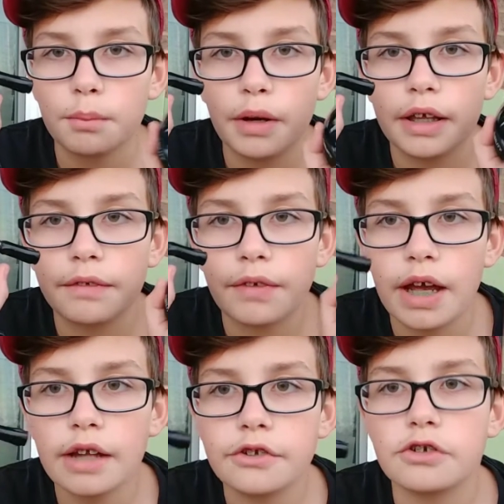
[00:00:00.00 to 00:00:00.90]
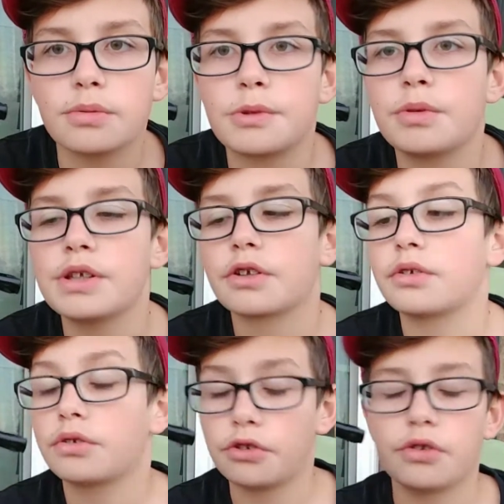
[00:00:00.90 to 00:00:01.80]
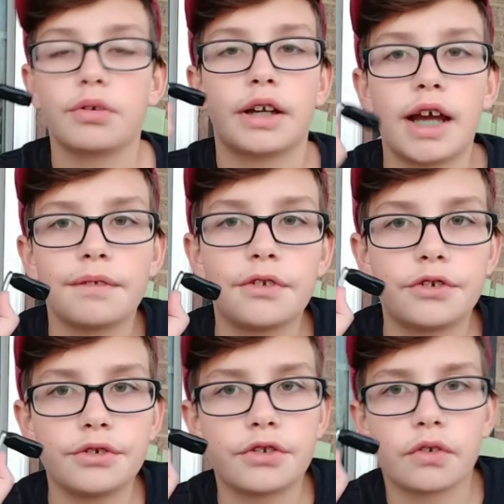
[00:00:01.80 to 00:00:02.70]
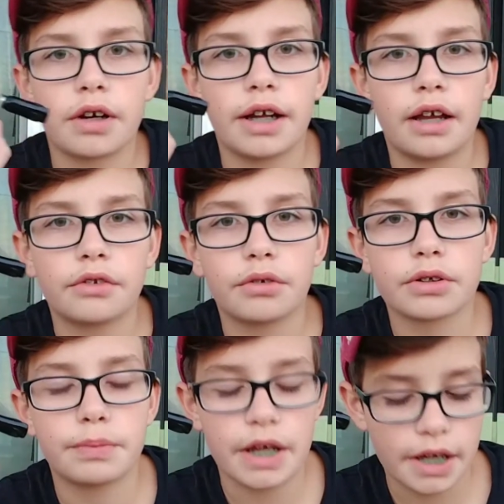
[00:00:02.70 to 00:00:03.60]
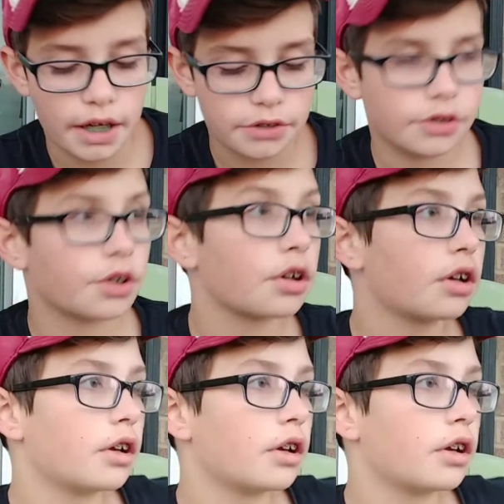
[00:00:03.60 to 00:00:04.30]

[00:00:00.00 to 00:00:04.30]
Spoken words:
but if I had to choose between the two, I'd have to choose the Granite Outdoors Baitcaster